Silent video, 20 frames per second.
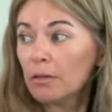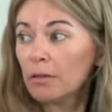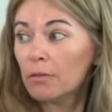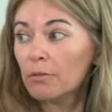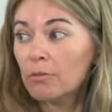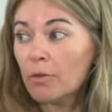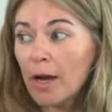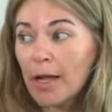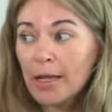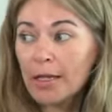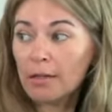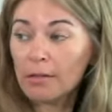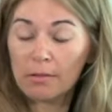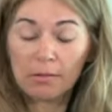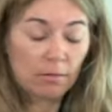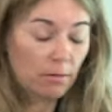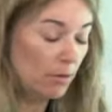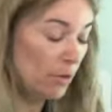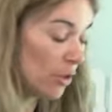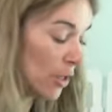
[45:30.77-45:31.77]
I know. Right?
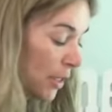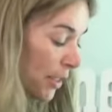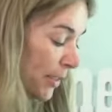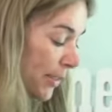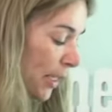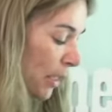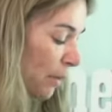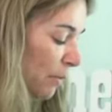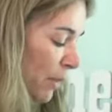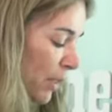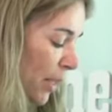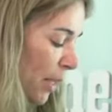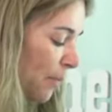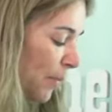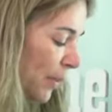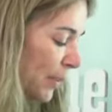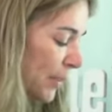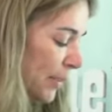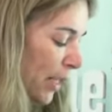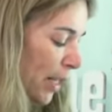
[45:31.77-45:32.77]
That's good. You didn't tell me they
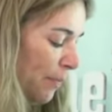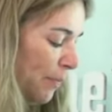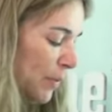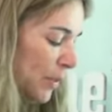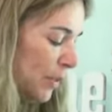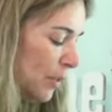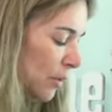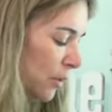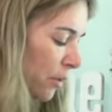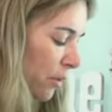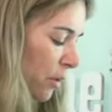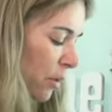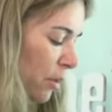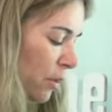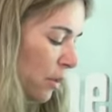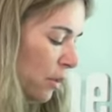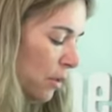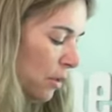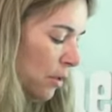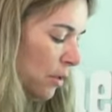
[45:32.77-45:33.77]
That's... picked it up until
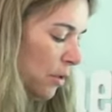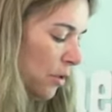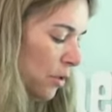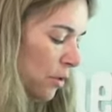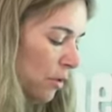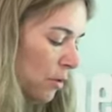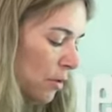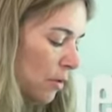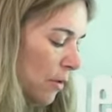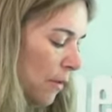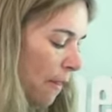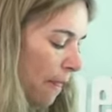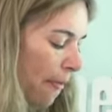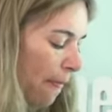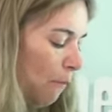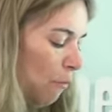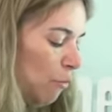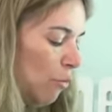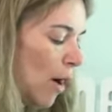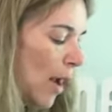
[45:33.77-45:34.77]
I gave you the
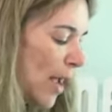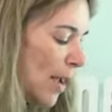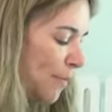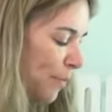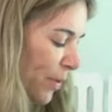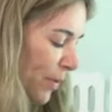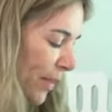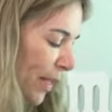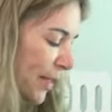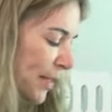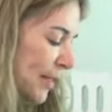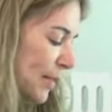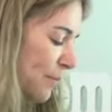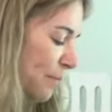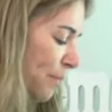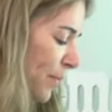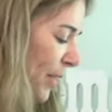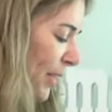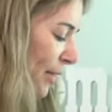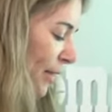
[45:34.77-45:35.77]
tracking. Right, but that
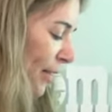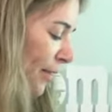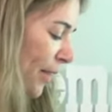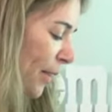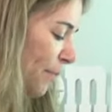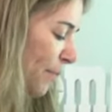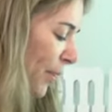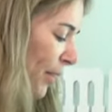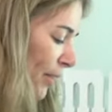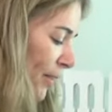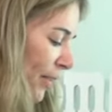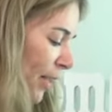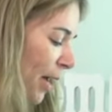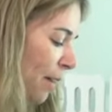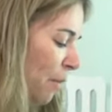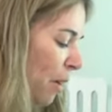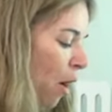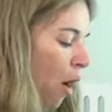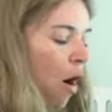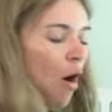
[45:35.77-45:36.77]
didn't mean that they picked it
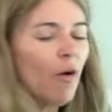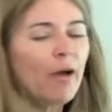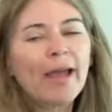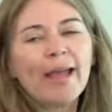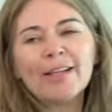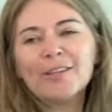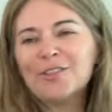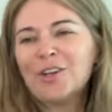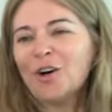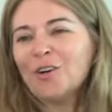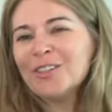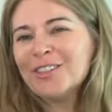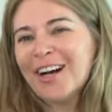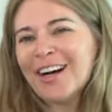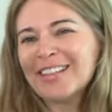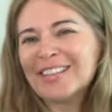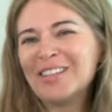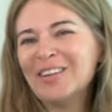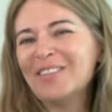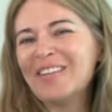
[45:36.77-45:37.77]
up. Okay, don't
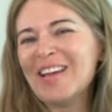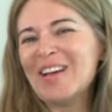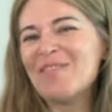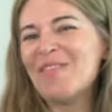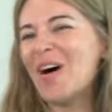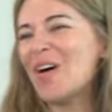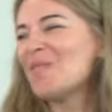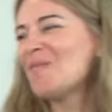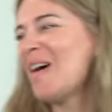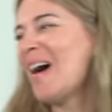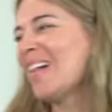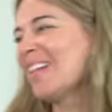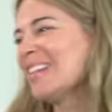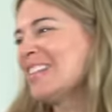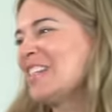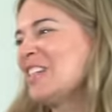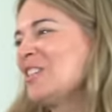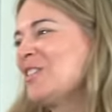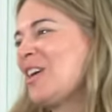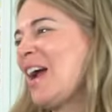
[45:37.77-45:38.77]
talk to me about
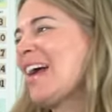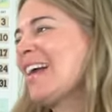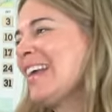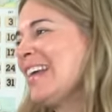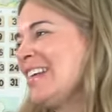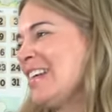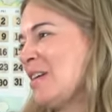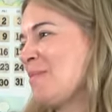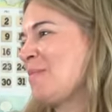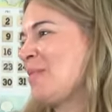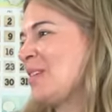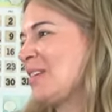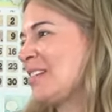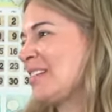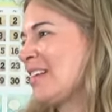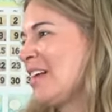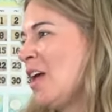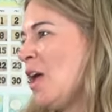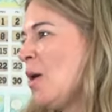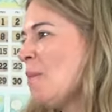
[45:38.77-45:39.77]
pallets and tracking
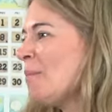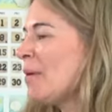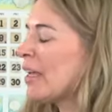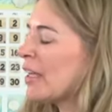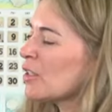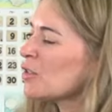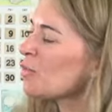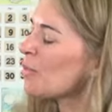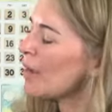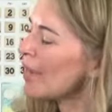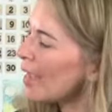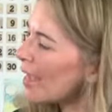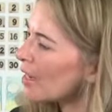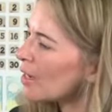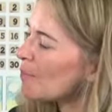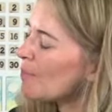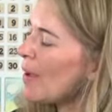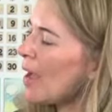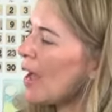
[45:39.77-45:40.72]
numbers because we had a